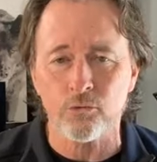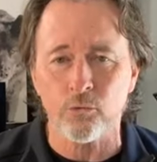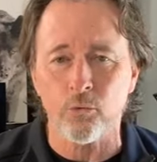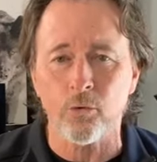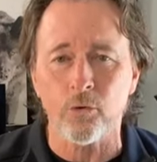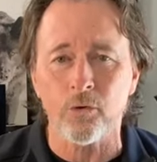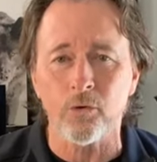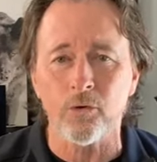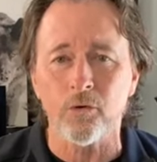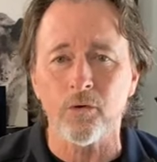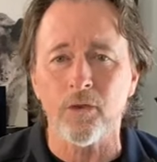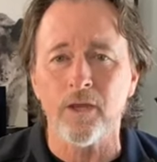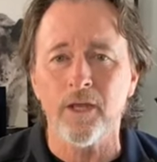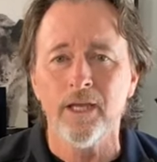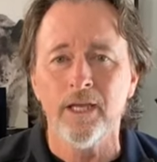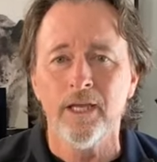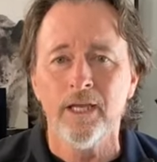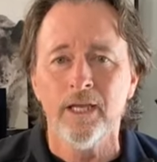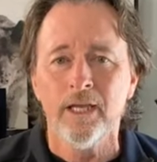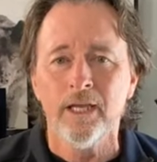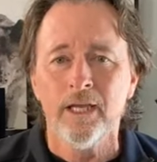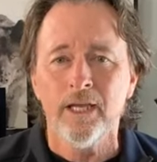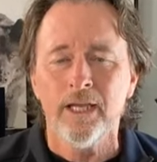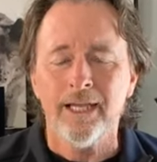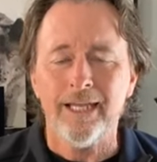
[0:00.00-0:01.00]
in this world,
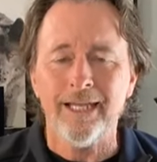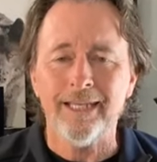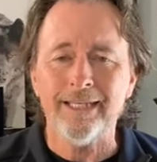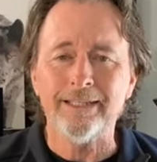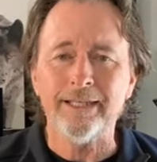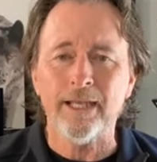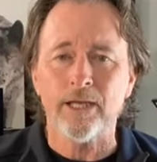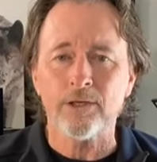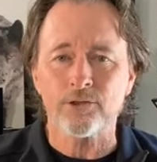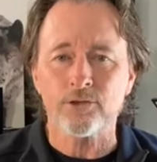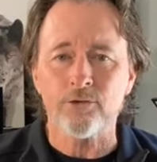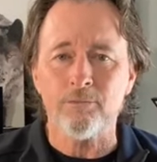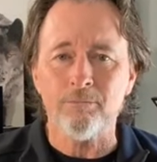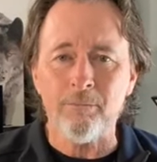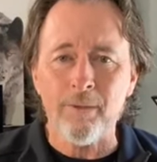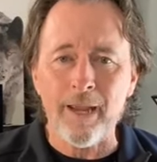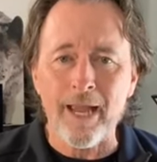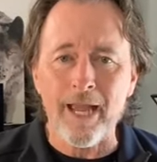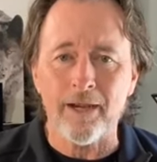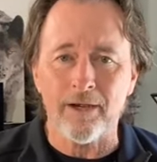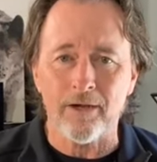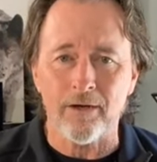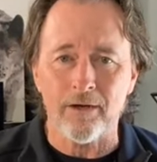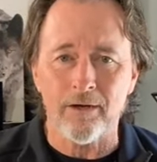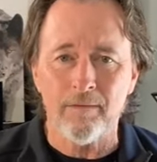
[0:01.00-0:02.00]
it doesn't
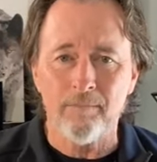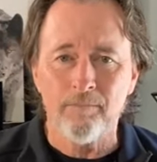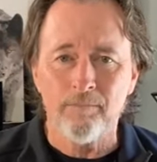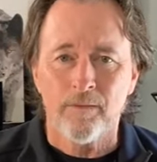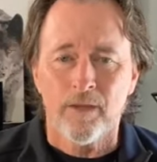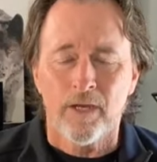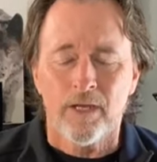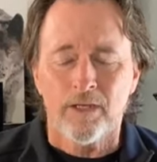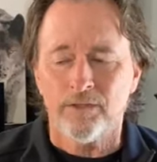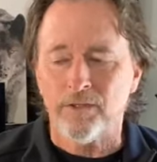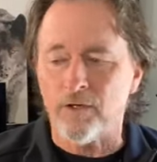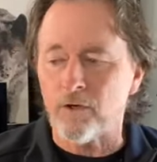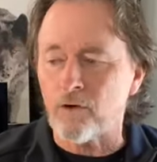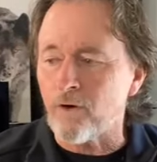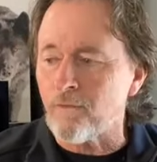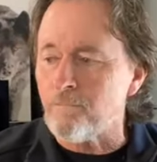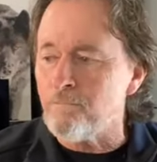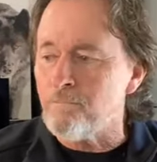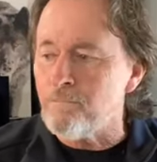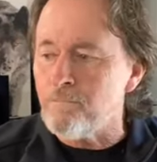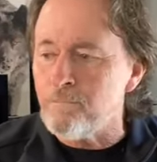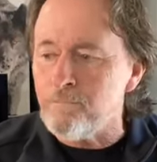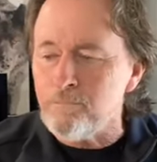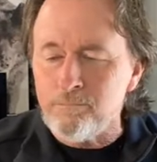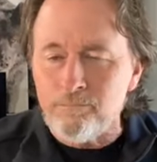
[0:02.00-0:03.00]
matter. There
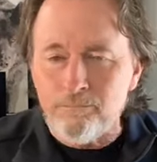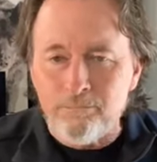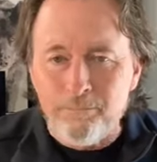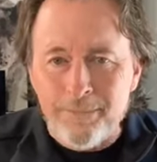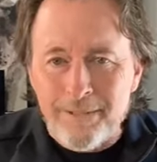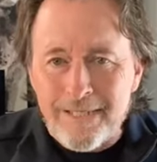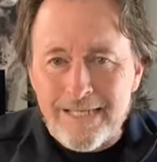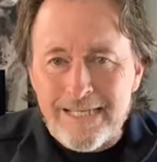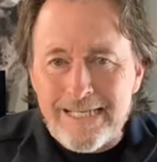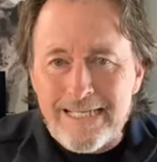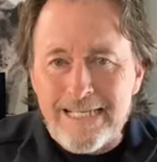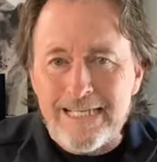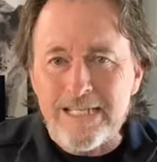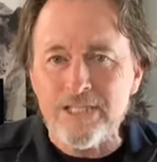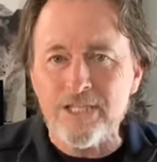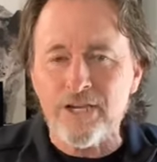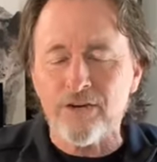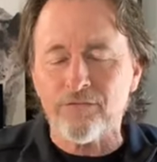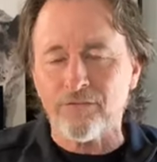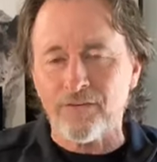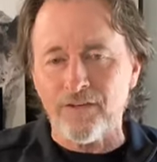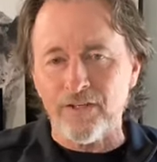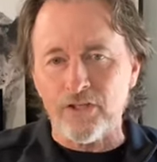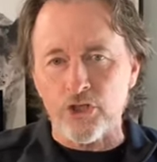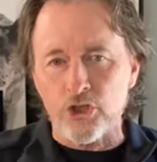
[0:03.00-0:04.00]
are many
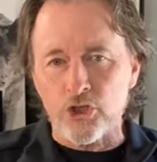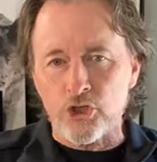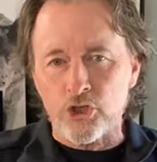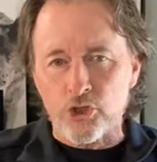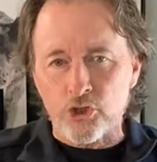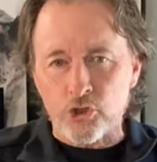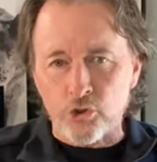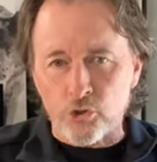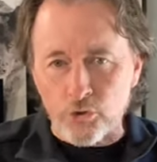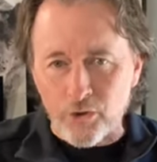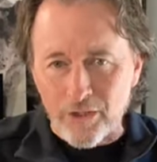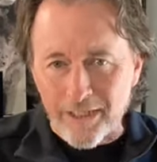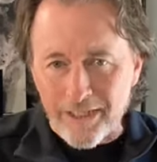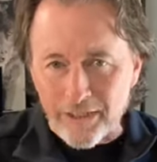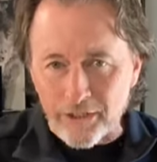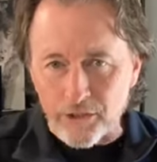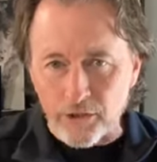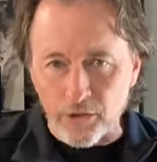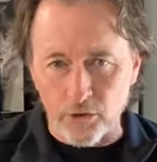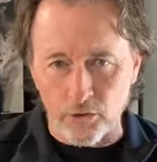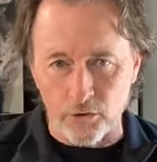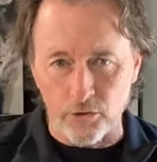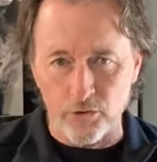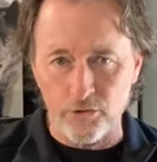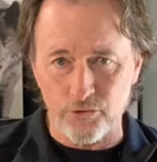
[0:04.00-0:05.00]
different
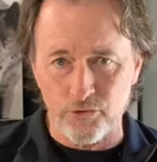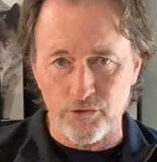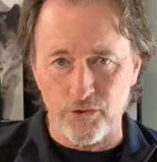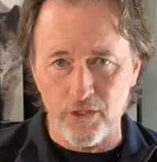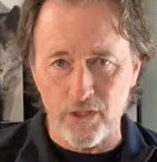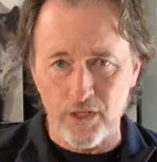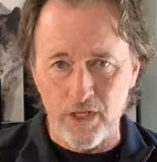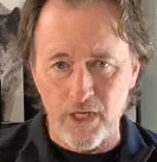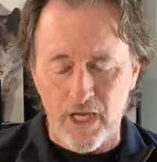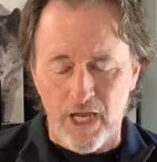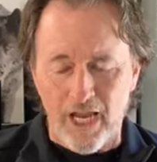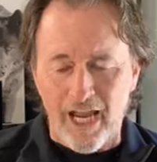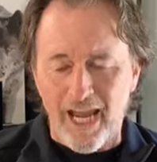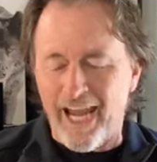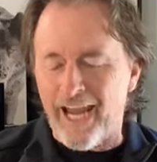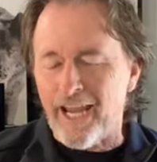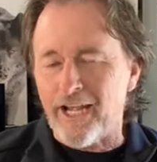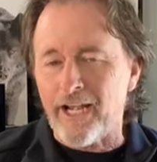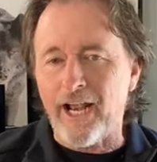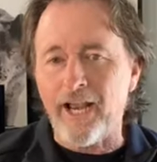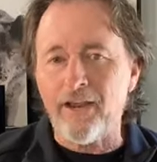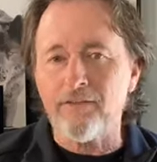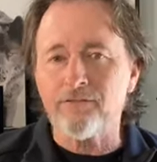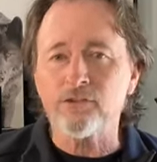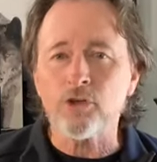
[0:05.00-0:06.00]
triggers,
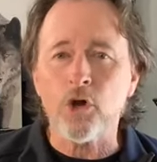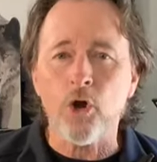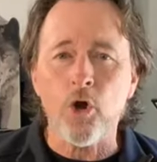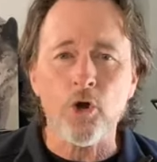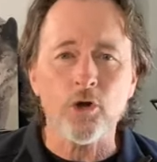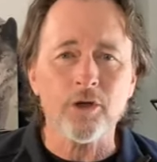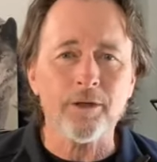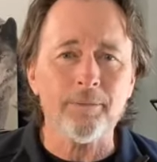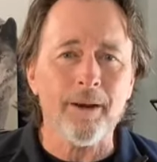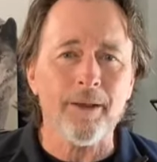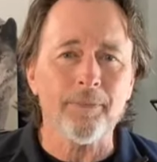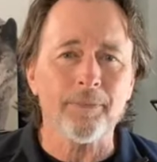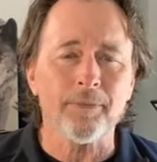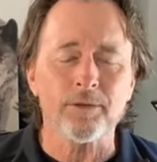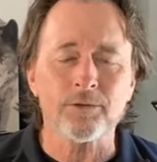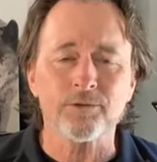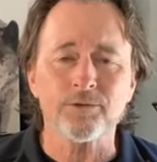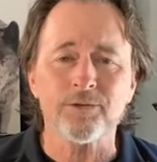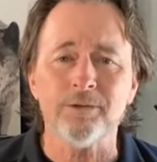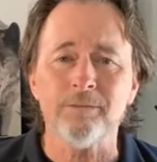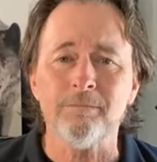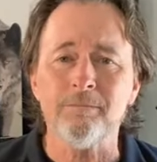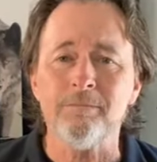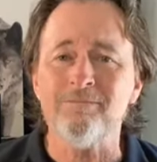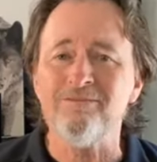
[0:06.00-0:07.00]
and I've talked about
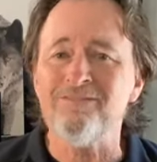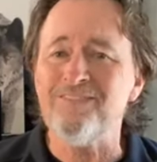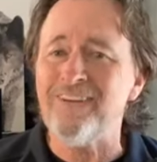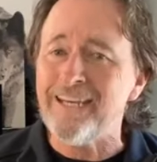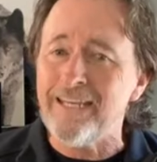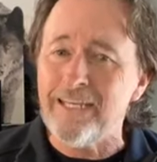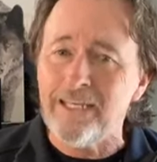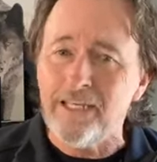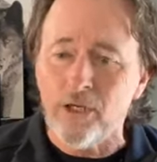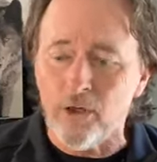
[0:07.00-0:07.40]
this in